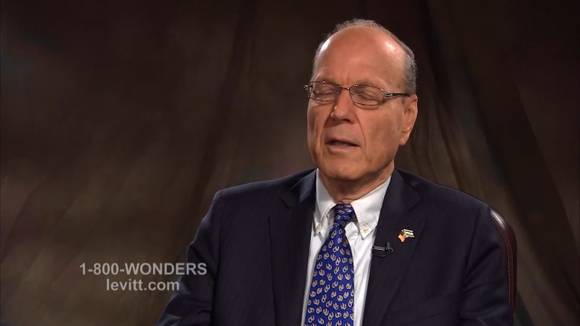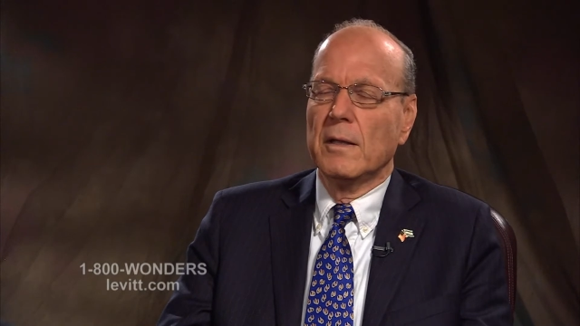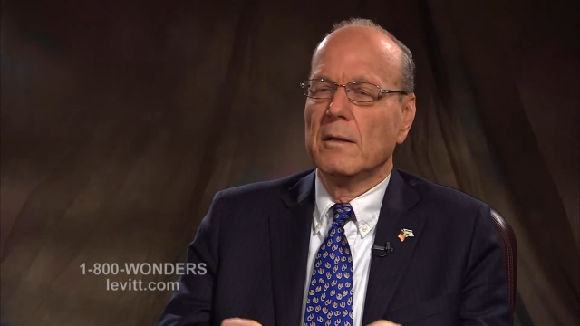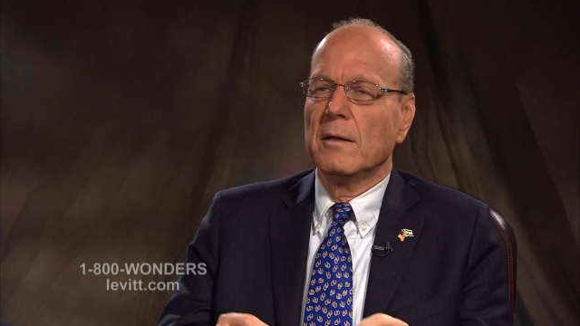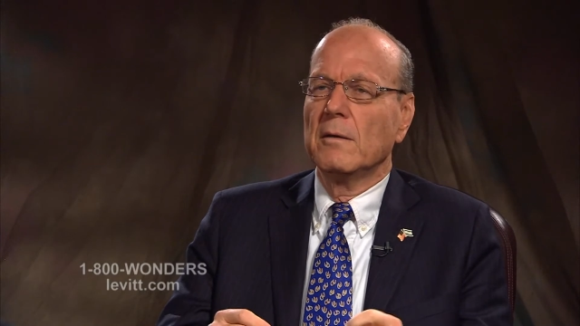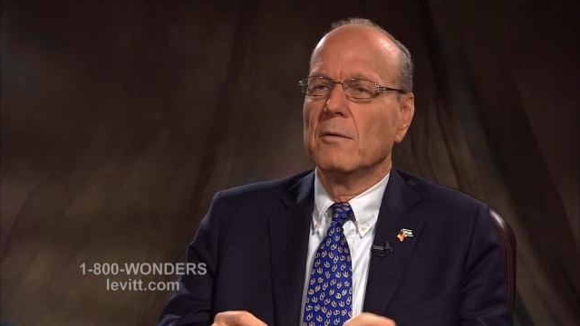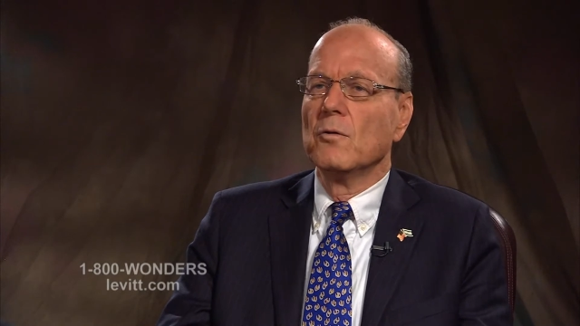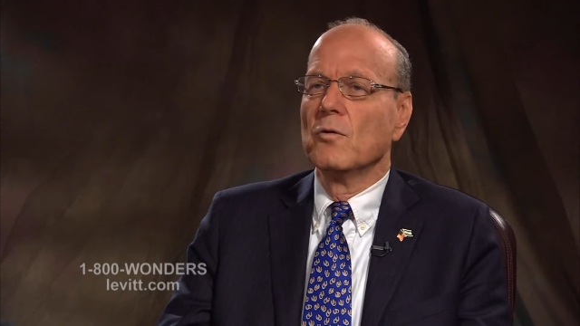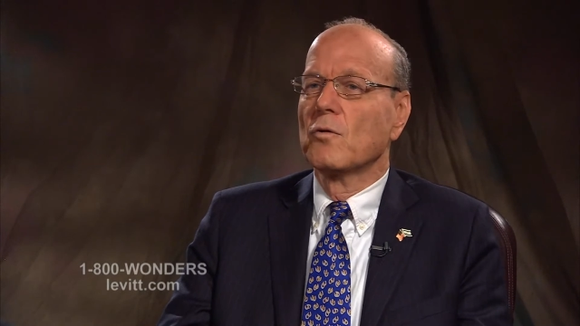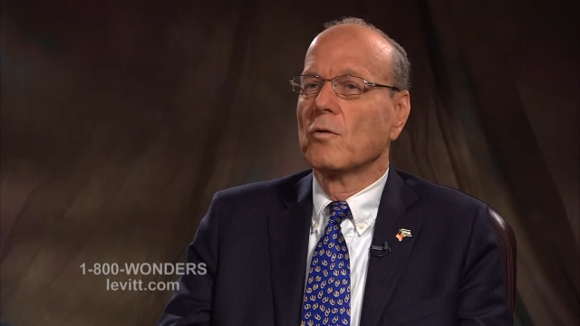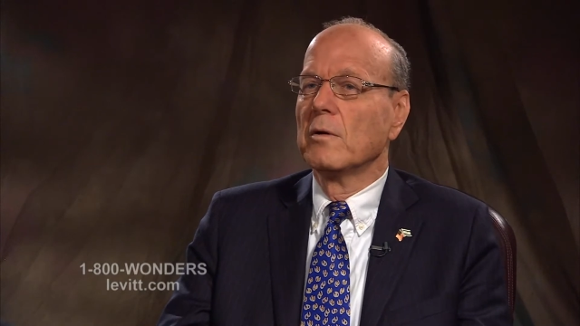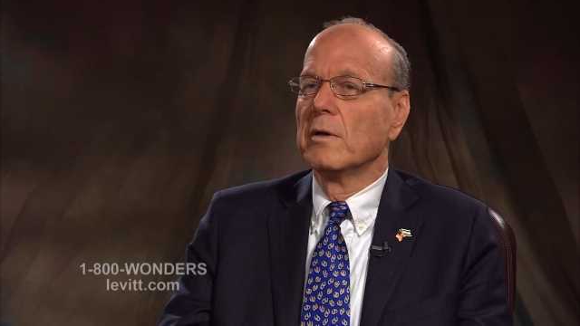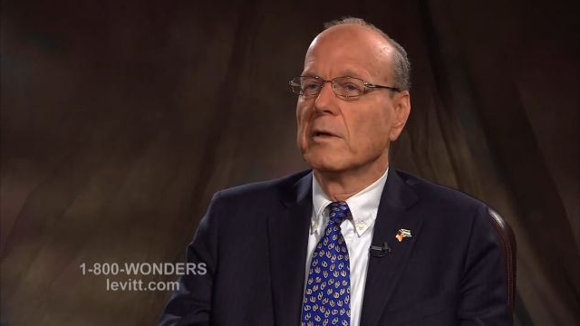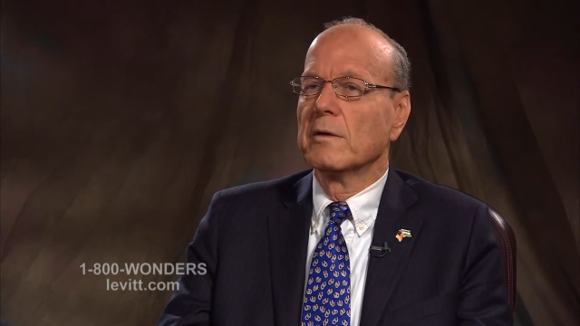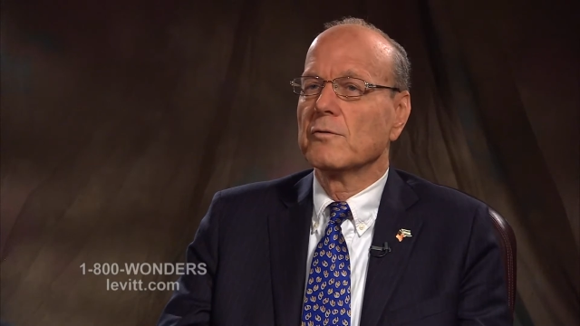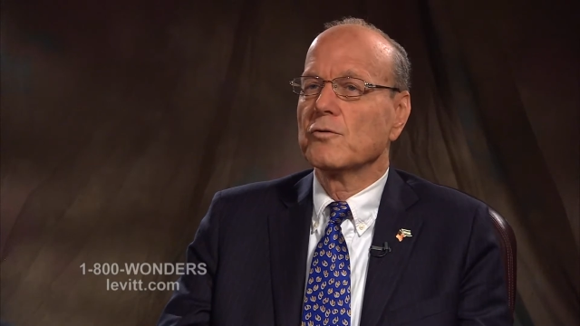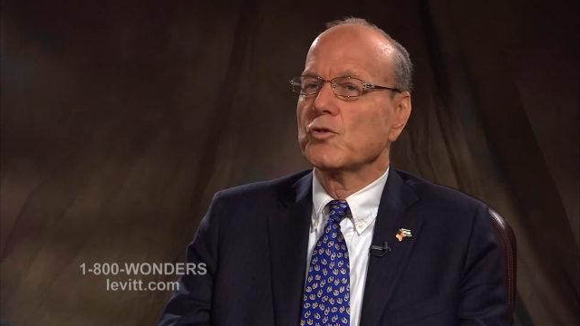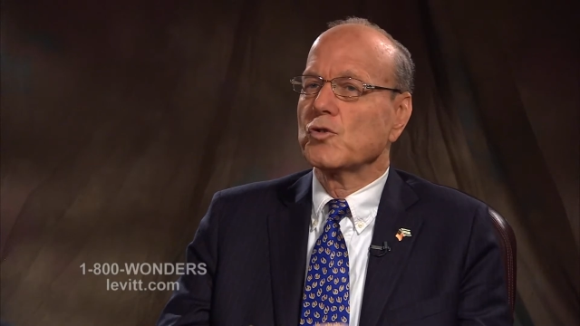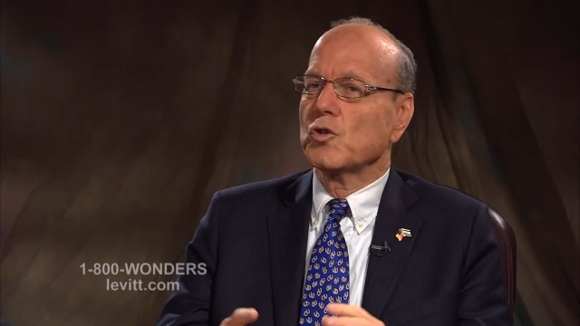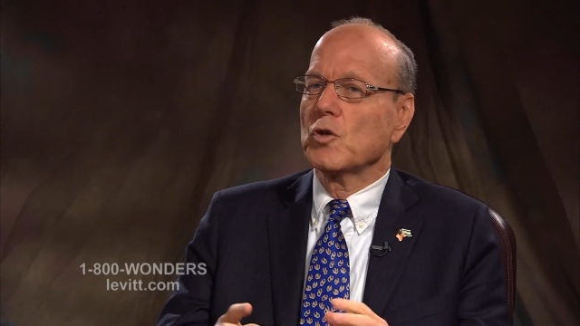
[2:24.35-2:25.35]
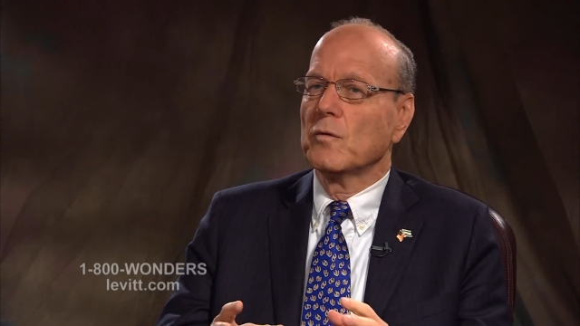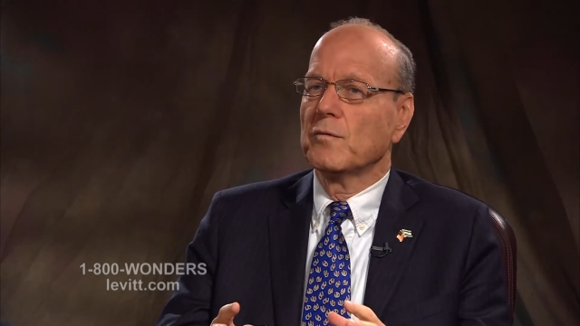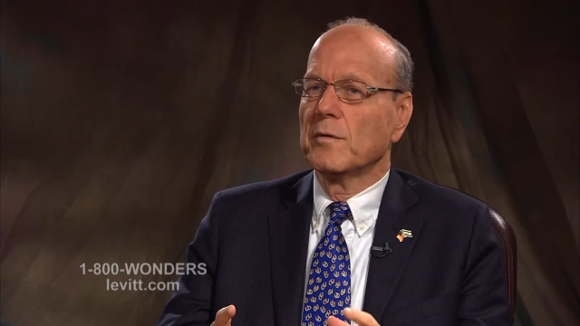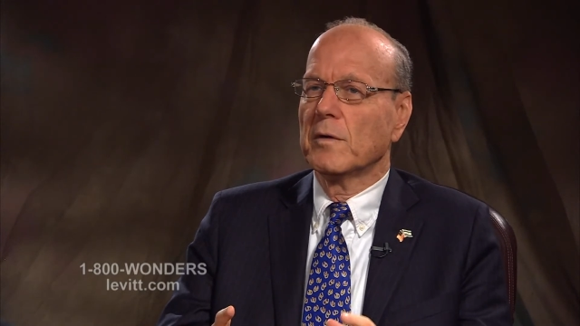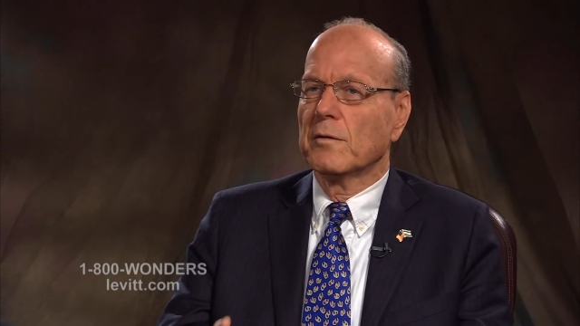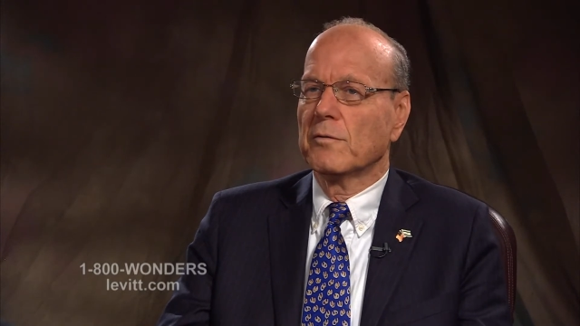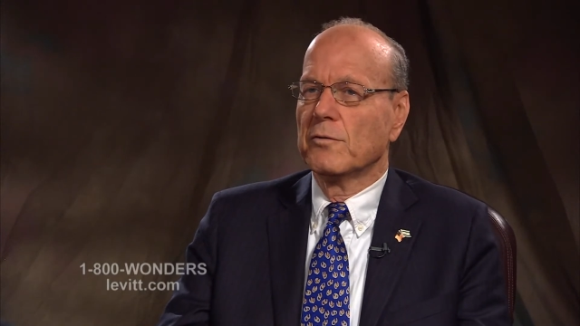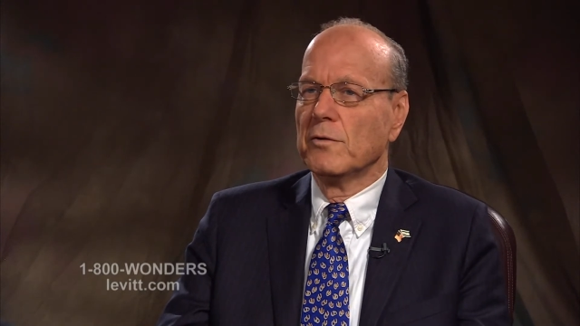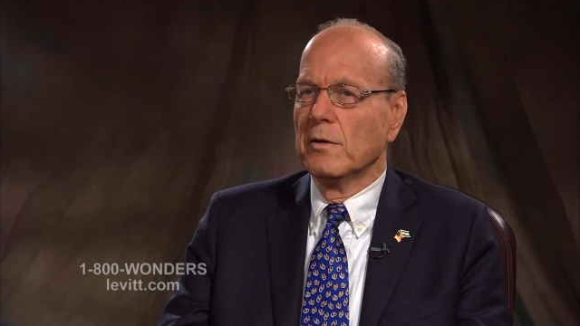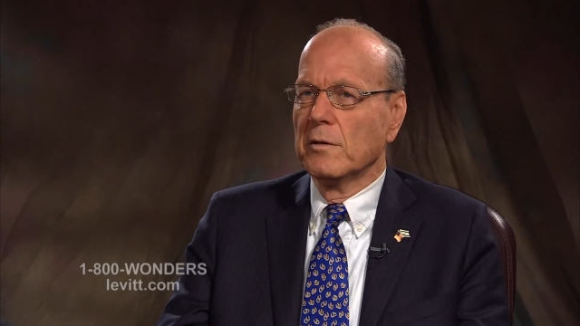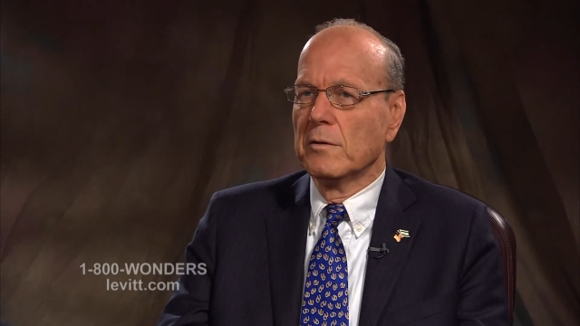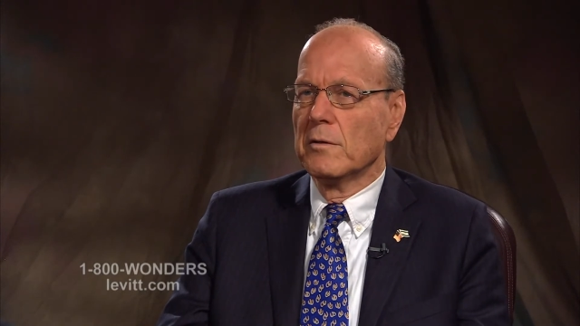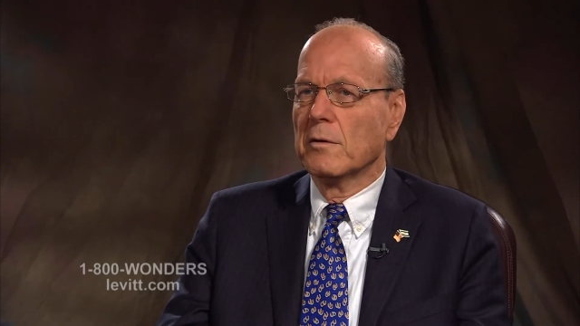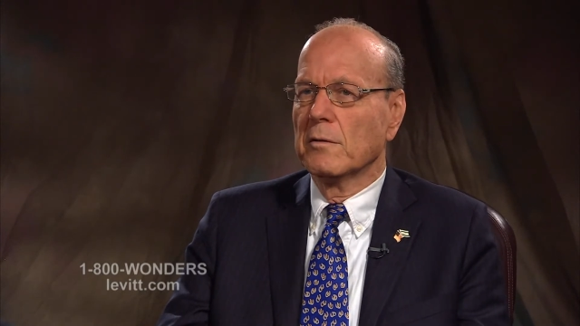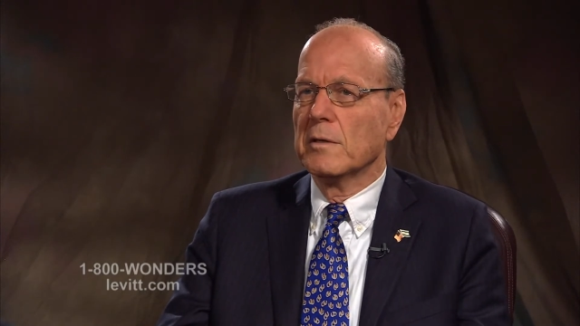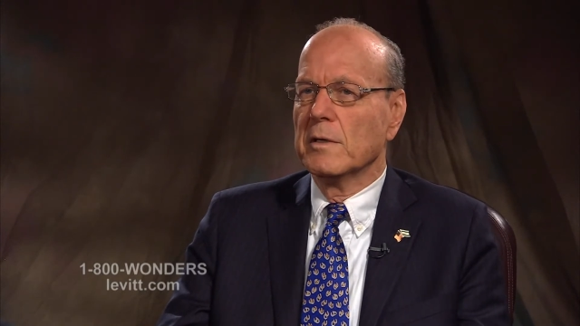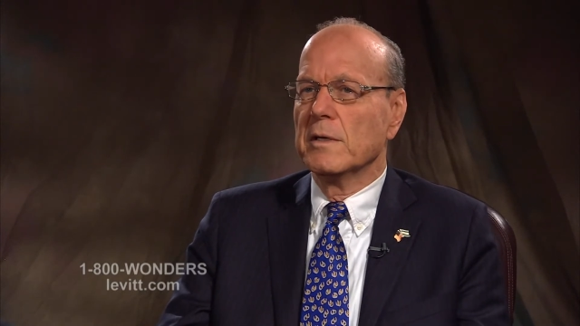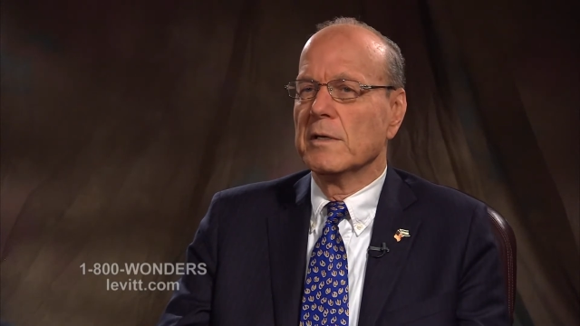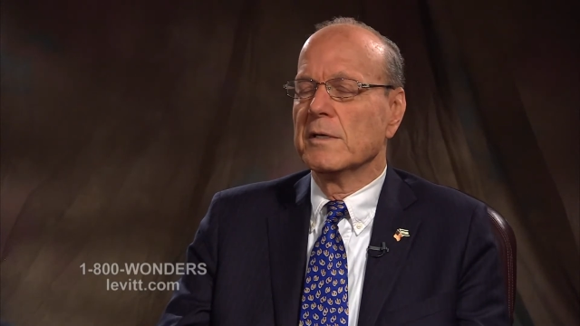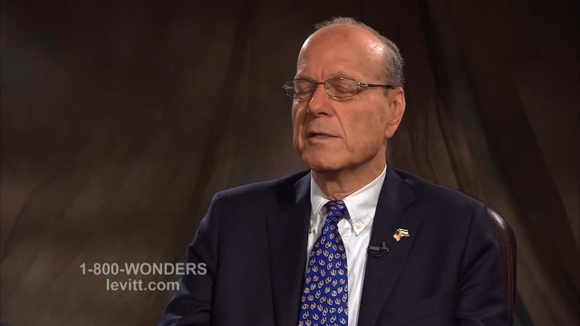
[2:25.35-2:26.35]
and a nuclear Soviet
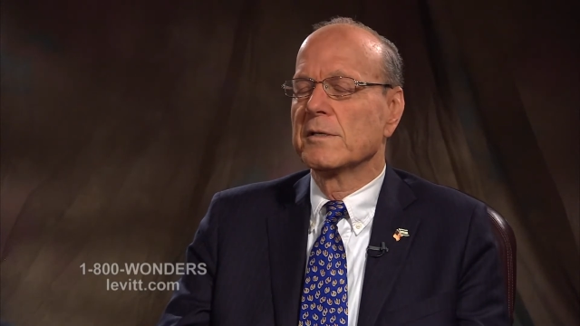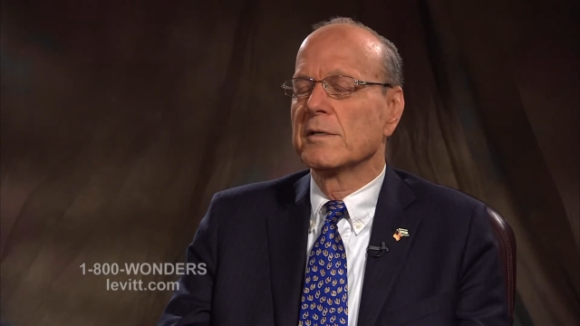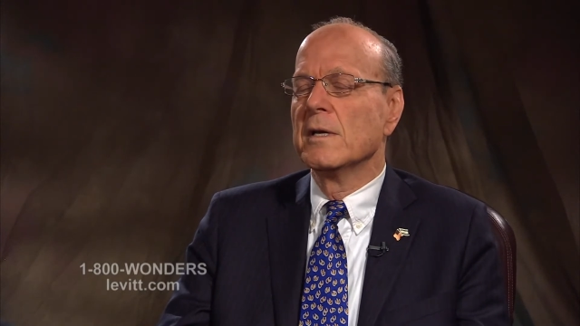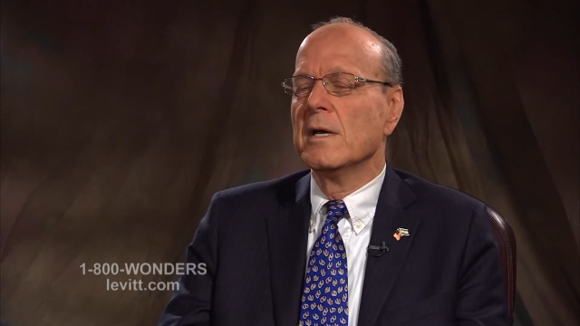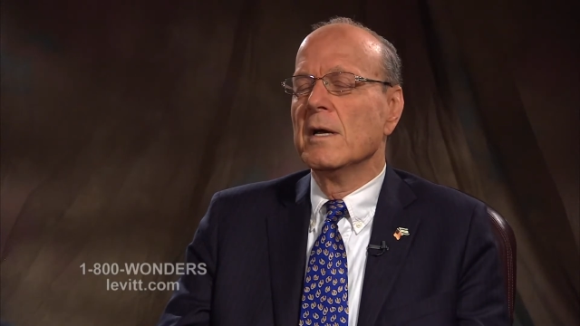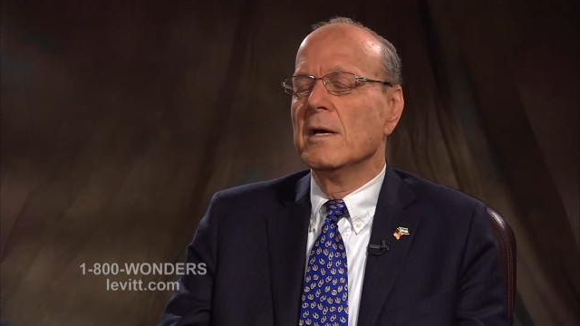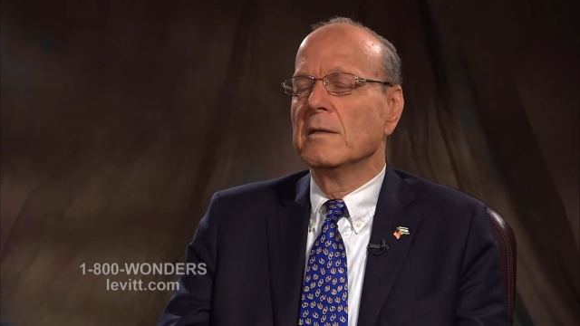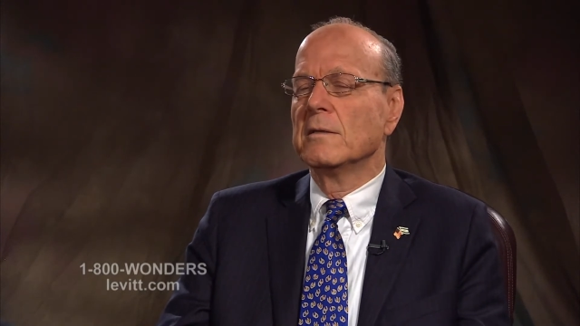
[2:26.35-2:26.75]
Union is